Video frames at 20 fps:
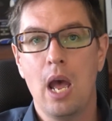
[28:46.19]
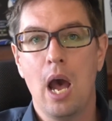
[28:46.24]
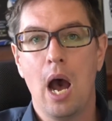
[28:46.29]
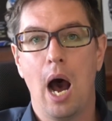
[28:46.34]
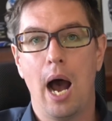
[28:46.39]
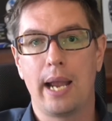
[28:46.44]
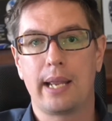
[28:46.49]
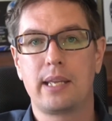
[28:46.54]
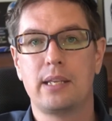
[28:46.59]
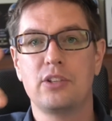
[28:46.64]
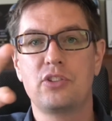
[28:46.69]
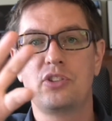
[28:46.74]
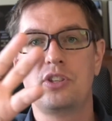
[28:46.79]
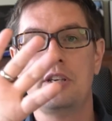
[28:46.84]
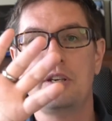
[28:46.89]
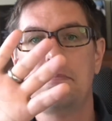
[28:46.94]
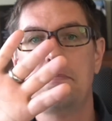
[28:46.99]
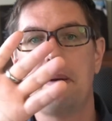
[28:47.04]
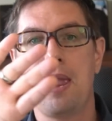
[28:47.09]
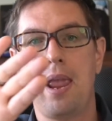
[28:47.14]
I can
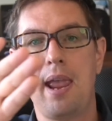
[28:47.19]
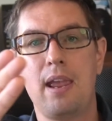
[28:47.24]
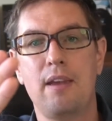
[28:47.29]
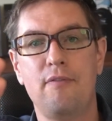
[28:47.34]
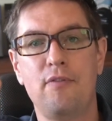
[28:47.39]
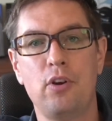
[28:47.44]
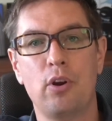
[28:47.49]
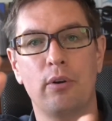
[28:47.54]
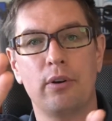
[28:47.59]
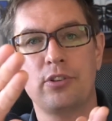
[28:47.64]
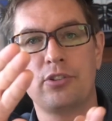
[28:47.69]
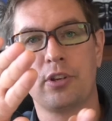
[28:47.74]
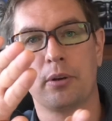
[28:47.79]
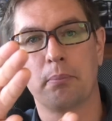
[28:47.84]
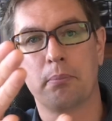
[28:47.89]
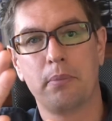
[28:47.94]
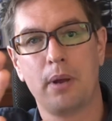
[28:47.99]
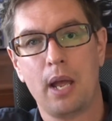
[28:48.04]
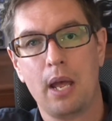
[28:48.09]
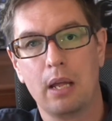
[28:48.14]
see behaviorism
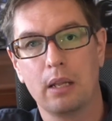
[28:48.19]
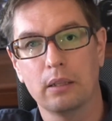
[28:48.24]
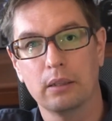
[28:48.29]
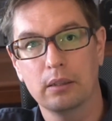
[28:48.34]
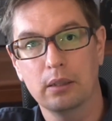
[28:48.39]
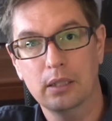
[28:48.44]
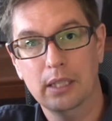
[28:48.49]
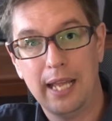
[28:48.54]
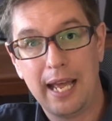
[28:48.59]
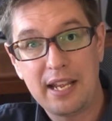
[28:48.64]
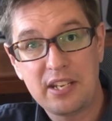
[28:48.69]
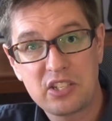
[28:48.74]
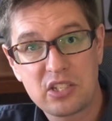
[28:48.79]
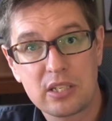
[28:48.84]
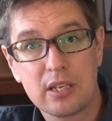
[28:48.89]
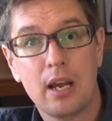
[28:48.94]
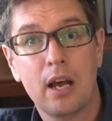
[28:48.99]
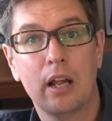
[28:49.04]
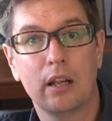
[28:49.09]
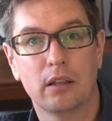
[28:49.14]
less
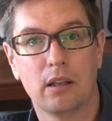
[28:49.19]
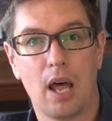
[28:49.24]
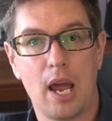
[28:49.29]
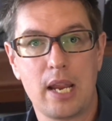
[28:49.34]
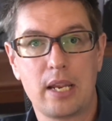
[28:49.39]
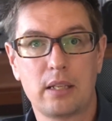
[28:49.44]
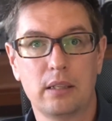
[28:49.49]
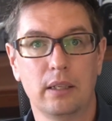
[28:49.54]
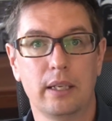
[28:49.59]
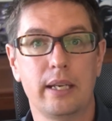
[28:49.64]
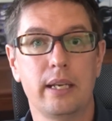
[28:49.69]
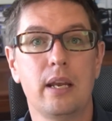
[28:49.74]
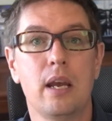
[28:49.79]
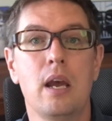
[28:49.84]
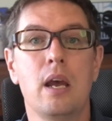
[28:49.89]
likely